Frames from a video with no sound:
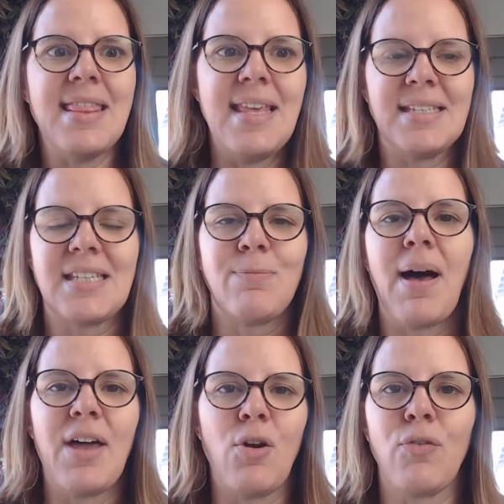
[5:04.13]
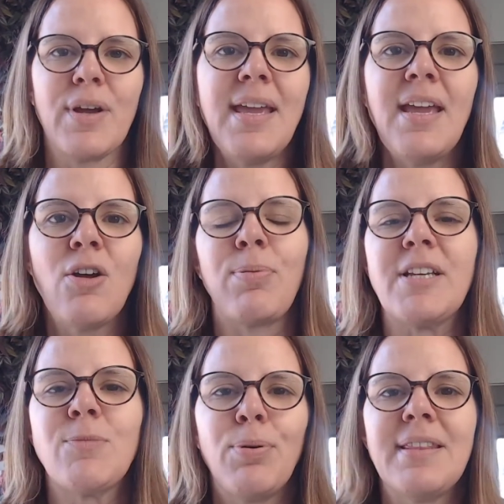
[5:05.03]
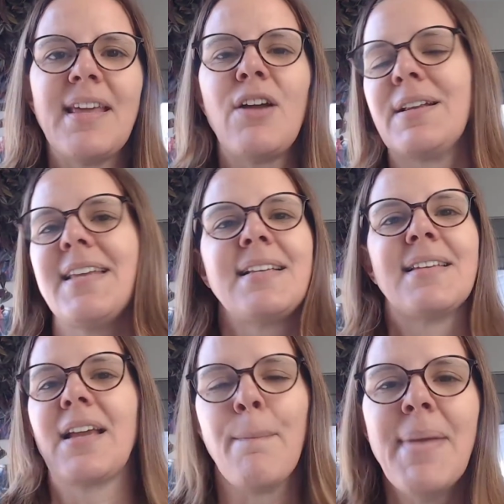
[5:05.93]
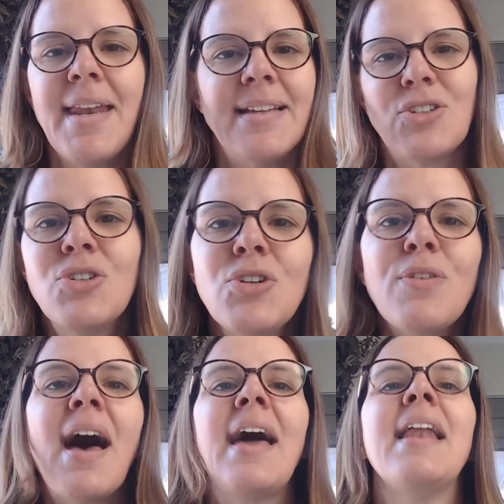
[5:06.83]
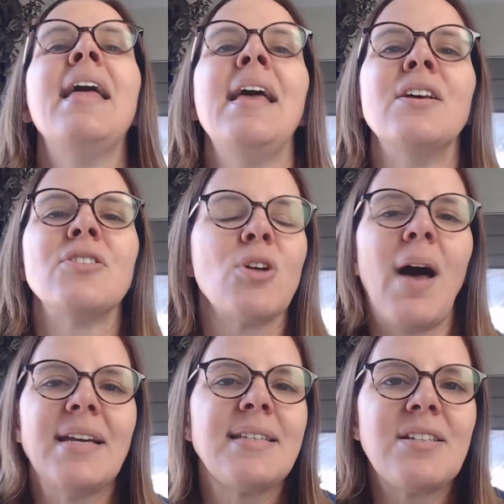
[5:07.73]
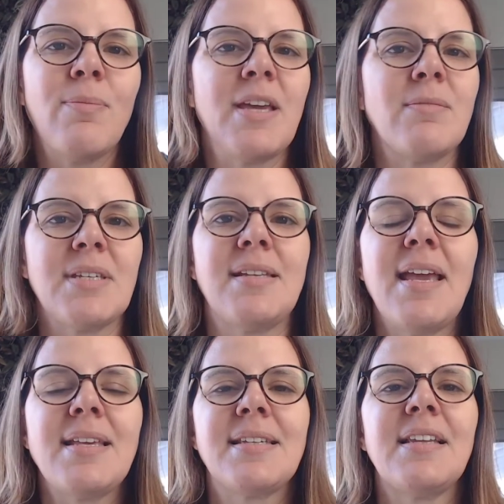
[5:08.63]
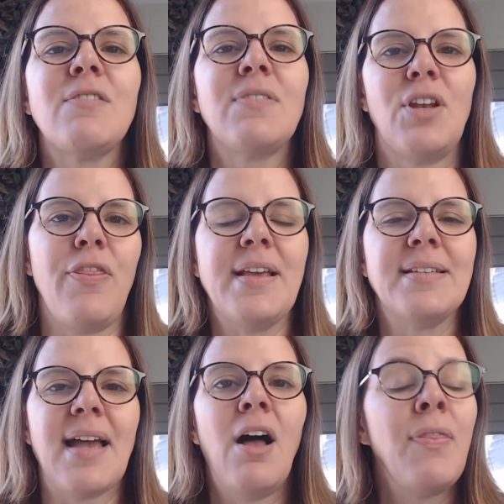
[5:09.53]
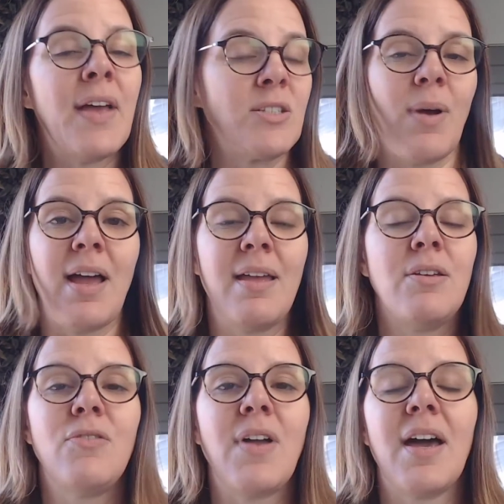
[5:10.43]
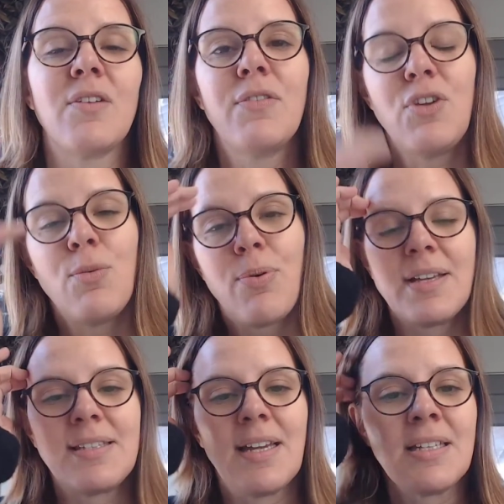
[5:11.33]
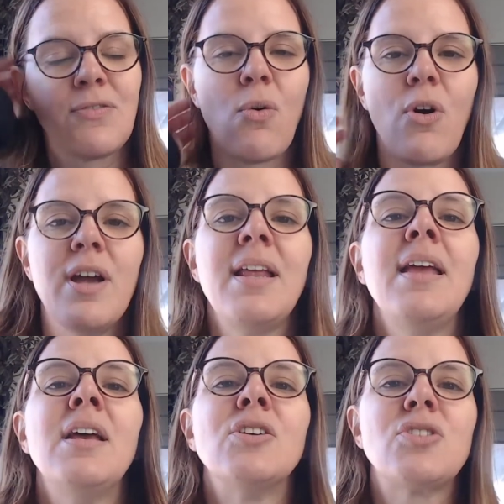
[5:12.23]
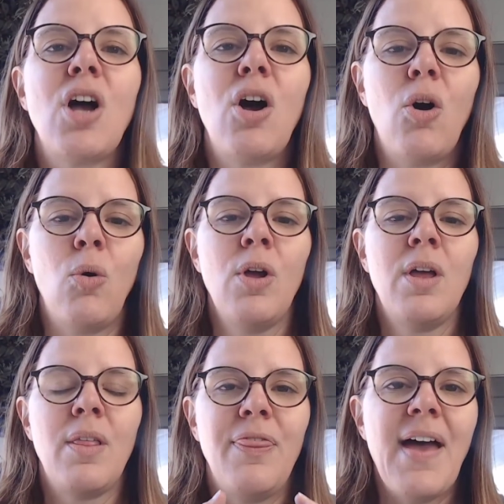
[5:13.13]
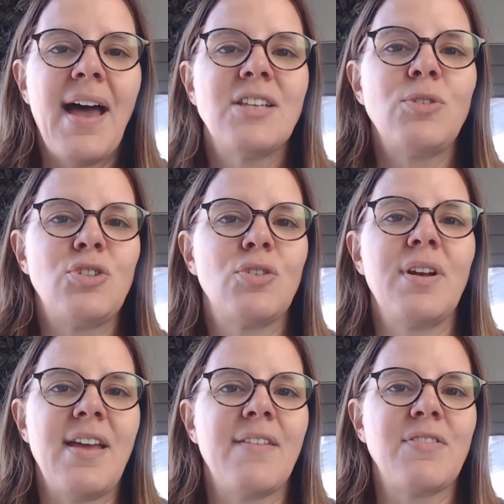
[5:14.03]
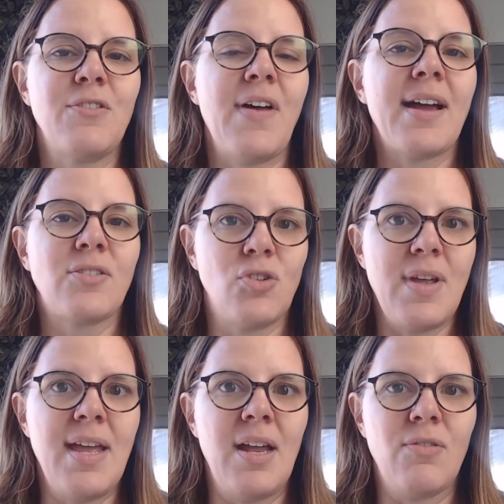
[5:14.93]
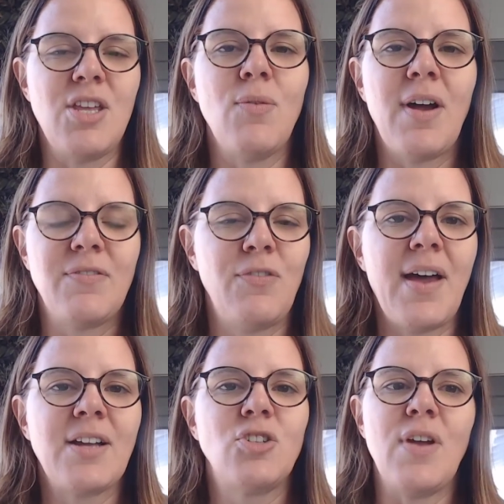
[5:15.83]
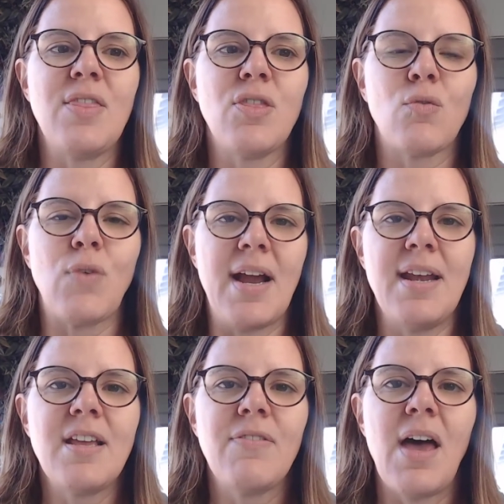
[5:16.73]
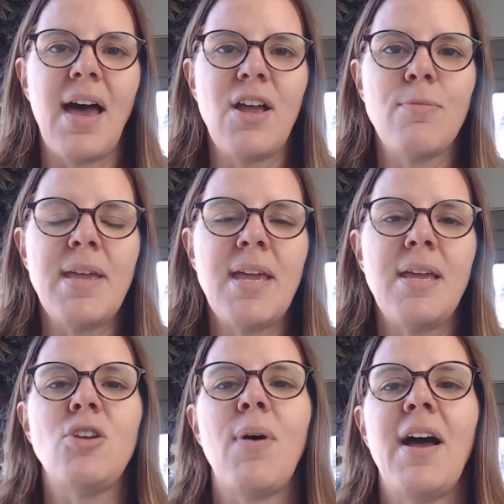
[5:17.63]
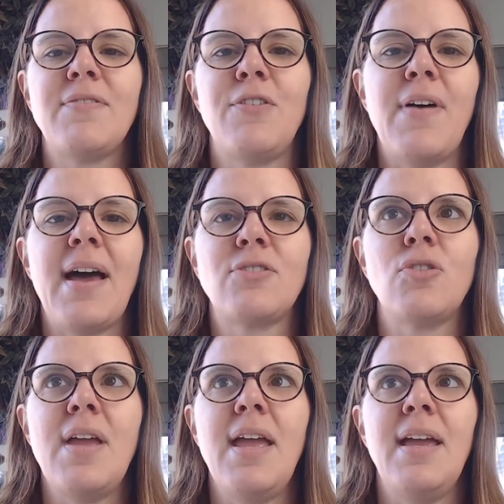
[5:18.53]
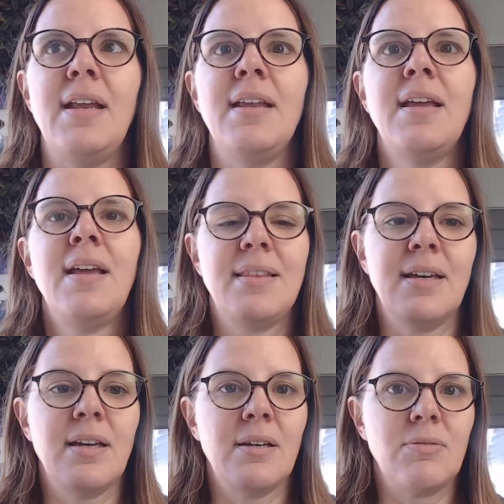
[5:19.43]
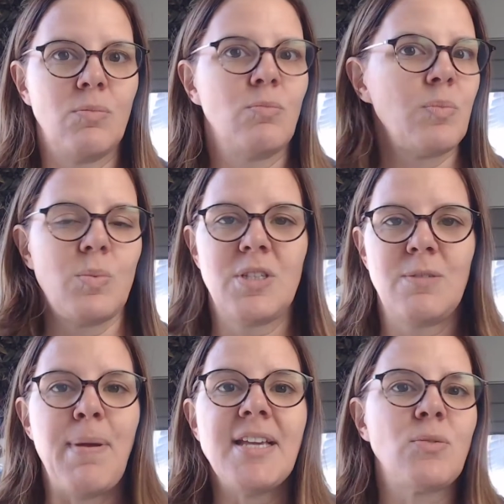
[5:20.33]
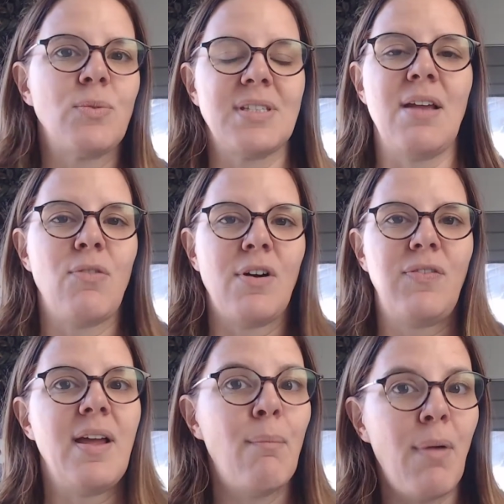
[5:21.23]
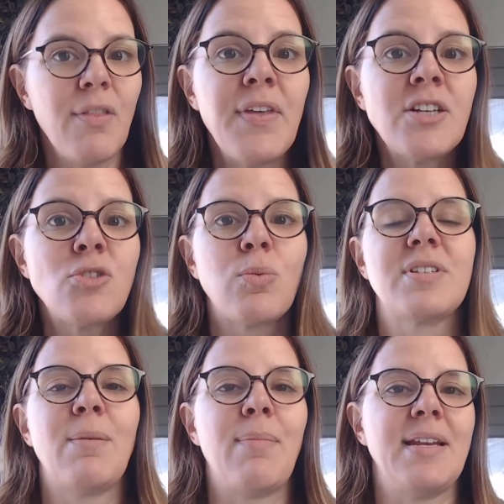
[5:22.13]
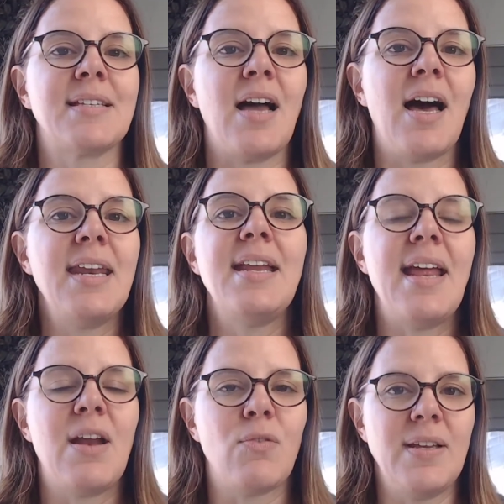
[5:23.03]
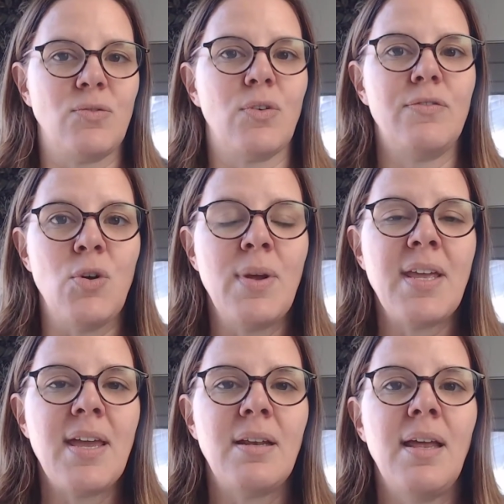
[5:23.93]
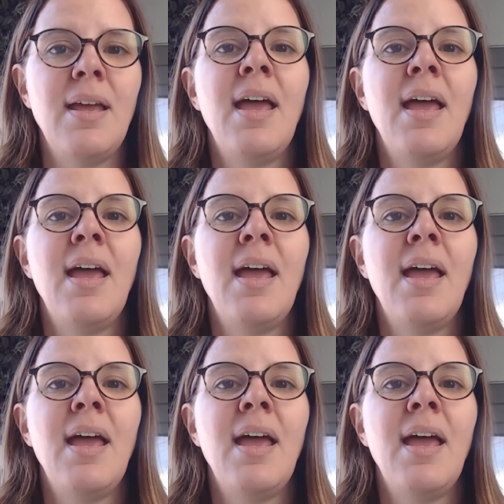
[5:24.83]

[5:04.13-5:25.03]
this spot over here, please put it there. And it takes like a minute to do that. So I still make mistakes and leave little things out. That's why you've got a review process for it. So that's what you're going to have to factor in, right? You have to factor in the writing of the IRB. You have to factor in the space, we'll say roughly a month-ish, where somebody's got it and is reviewing it.